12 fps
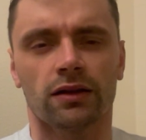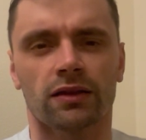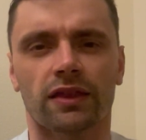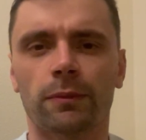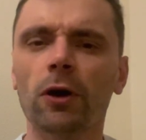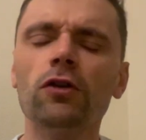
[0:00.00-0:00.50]

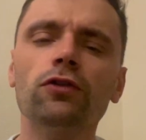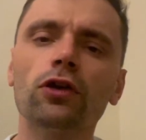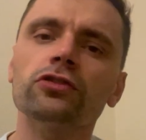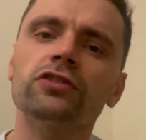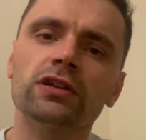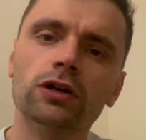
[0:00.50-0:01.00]
they both
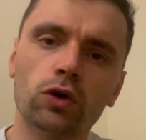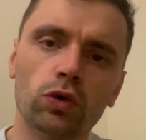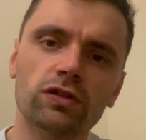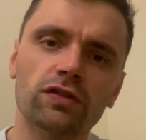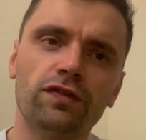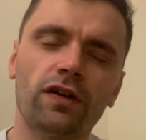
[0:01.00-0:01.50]
lost in a
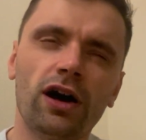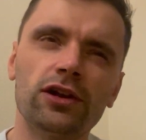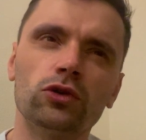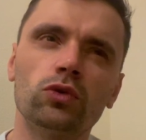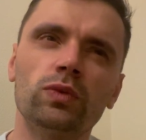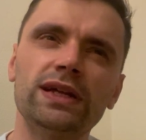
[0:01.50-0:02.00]

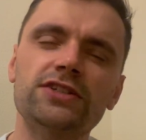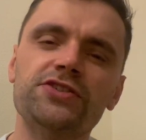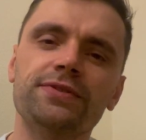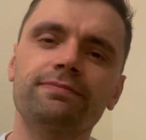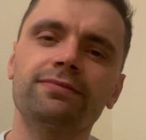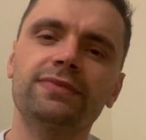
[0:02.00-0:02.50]
quarter-final,
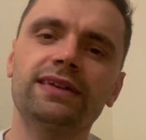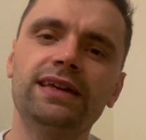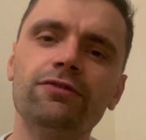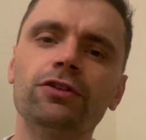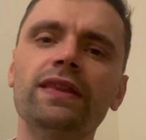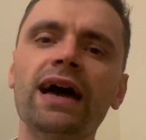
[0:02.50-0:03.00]
which,
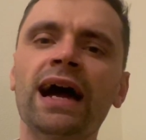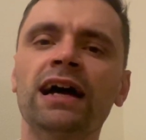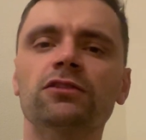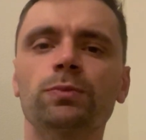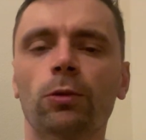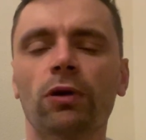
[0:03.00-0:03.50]
given their
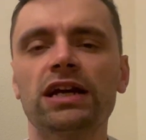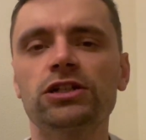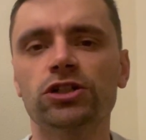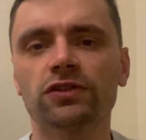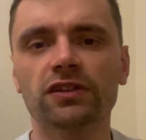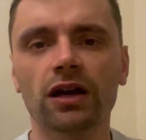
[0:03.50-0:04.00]

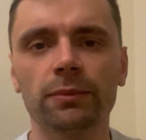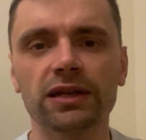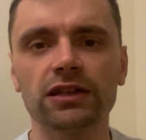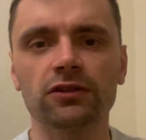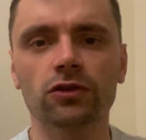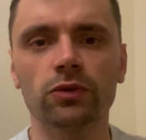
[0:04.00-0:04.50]
aspirations coming
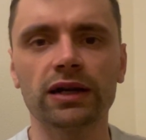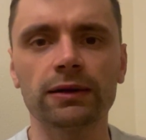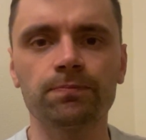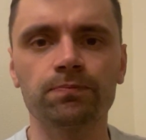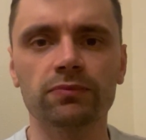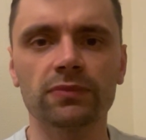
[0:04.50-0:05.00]
into
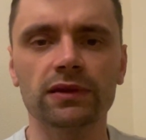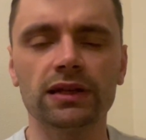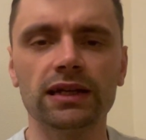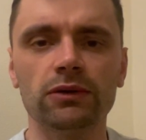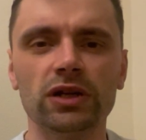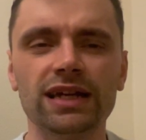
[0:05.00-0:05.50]
it,
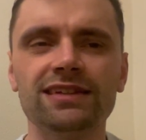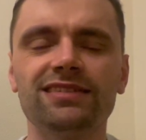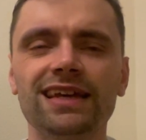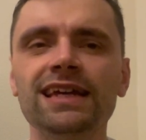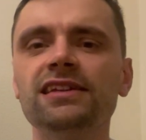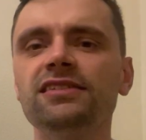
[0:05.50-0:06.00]

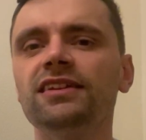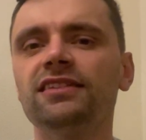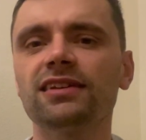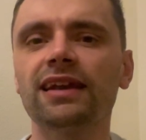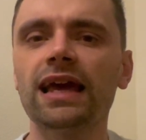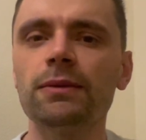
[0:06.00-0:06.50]
is easy
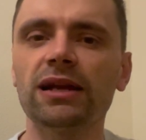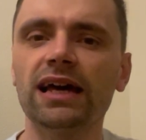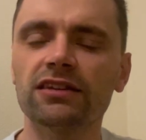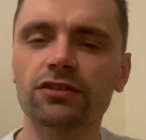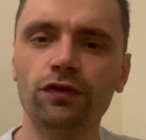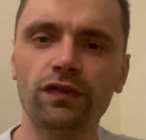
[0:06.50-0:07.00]
to label it
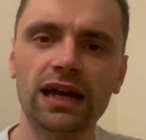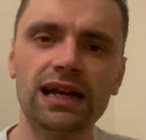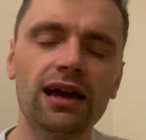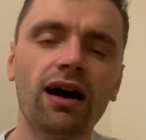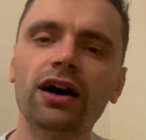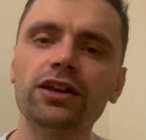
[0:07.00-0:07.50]
as a
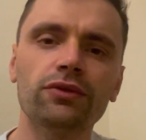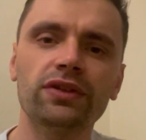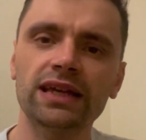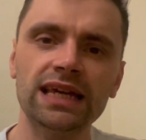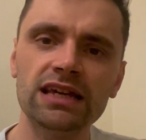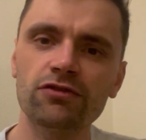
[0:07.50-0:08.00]
failure. I don't
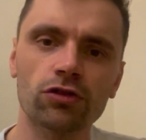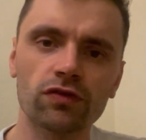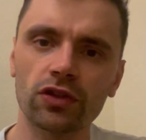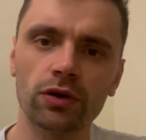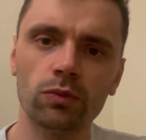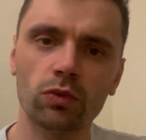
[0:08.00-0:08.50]
think either of
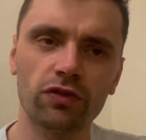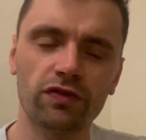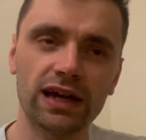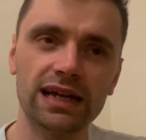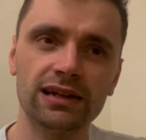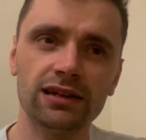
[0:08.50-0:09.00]
them were
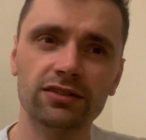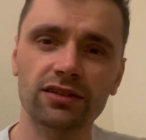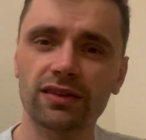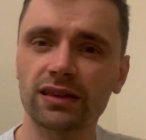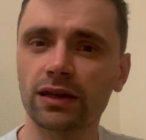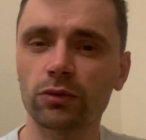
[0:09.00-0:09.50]
failures. I
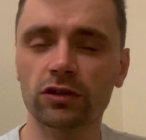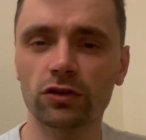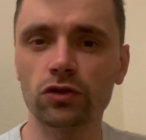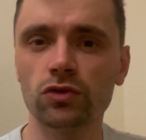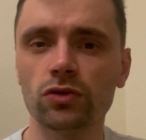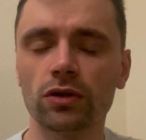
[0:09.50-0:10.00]
think they were
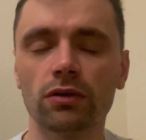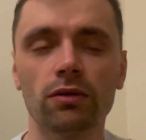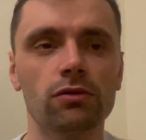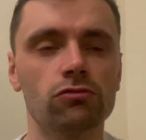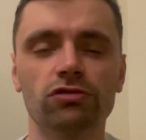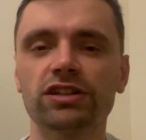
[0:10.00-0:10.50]
two
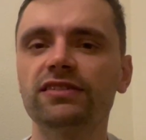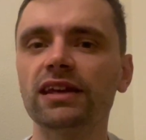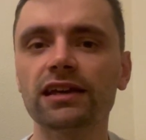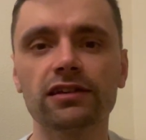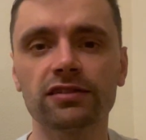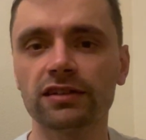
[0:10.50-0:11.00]

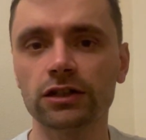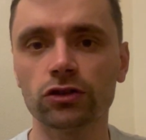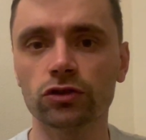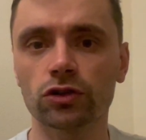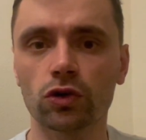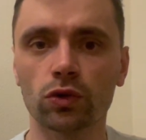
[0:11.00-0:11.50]
ridiculously
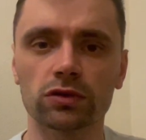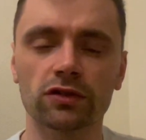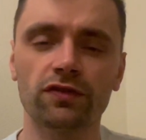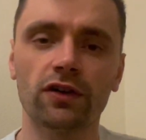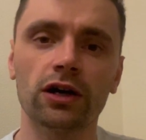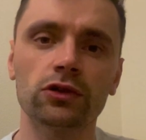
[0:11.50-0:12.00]
good
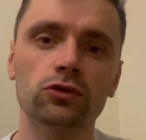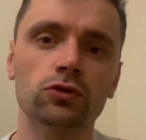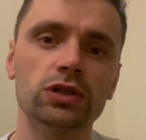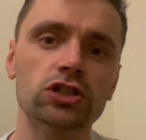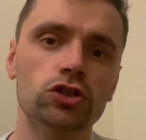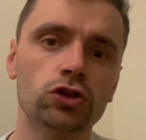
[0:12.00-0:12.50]
quarter-finals,
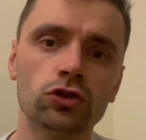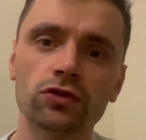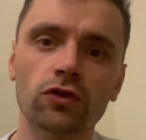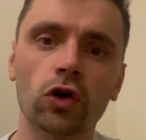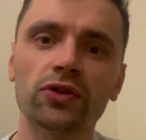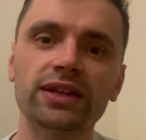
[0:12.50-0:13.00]
which could
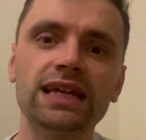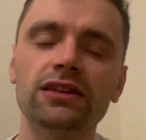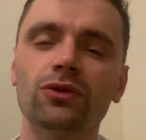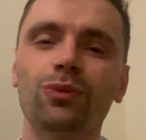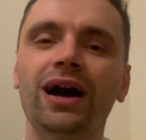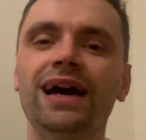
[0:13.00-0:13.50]
have gone
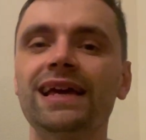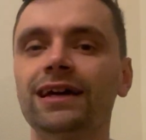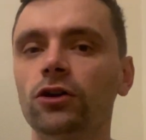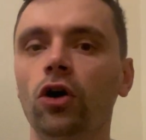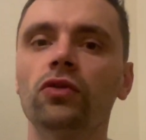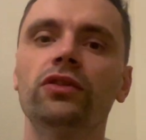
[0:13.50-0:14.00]
either way,
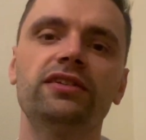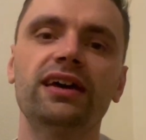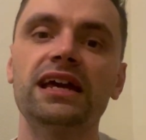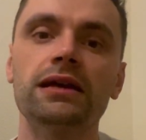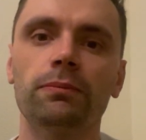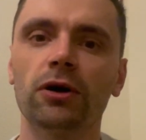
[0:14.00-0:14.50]
and on the
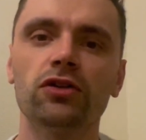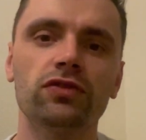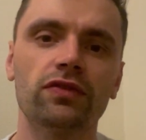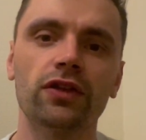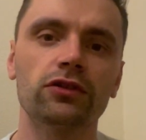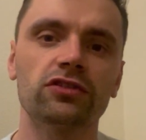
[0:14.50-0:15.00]
day, both
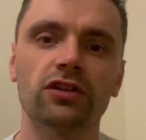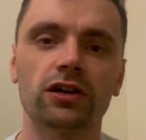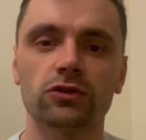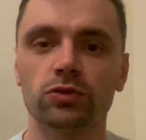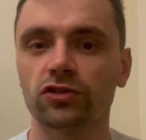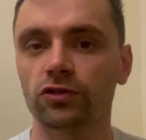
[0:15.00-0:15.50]
of those
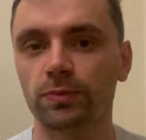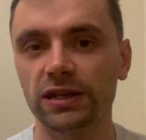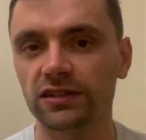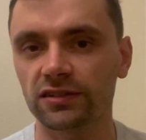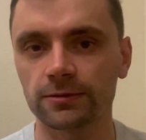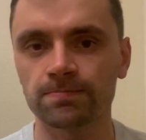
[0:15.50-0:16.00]
sides were just
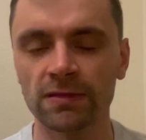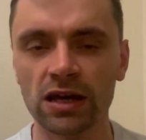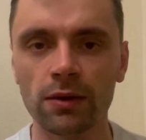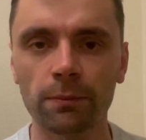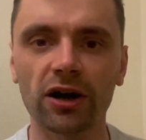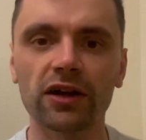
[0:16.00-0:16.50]
beaten
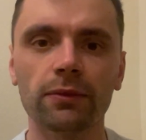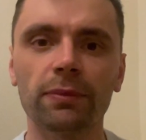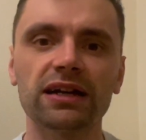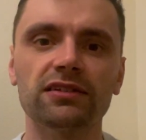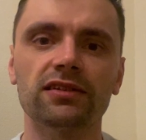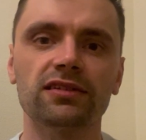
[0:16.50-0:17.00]
by the
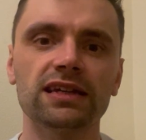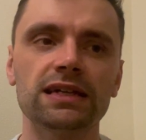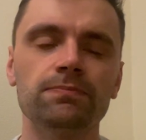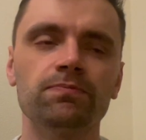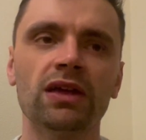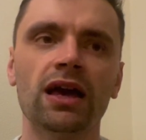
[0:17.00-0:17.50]
better
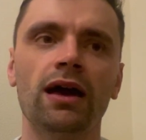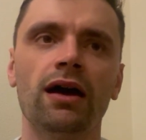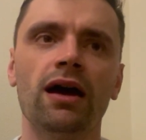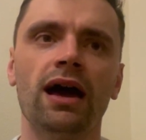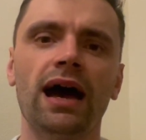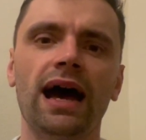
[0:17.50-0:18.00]
team.
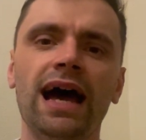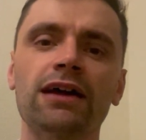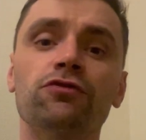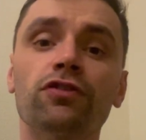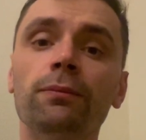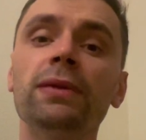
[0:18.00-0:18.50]

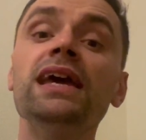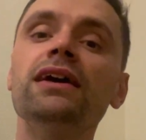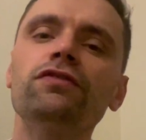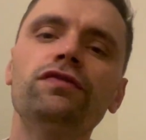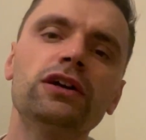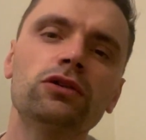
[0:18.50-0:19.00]
And for me,
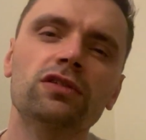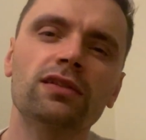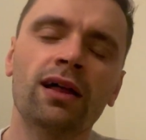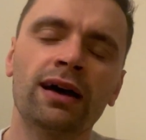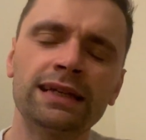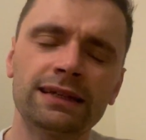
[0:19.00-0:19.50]
it feels
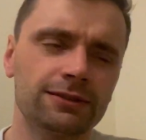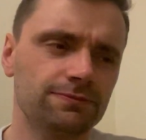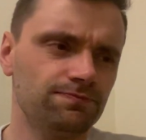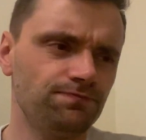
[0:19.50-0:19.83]
like